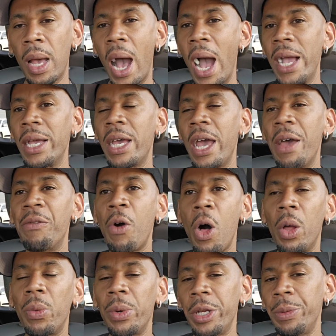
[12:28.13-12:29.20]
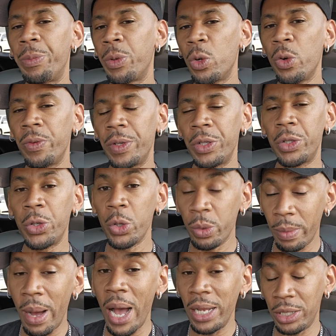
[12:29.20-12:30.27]
I have already proven to
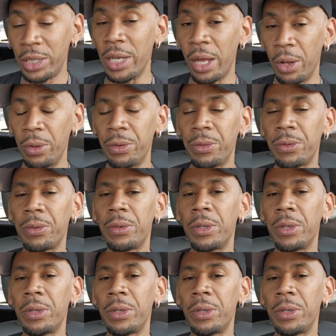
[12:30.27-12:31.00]
myself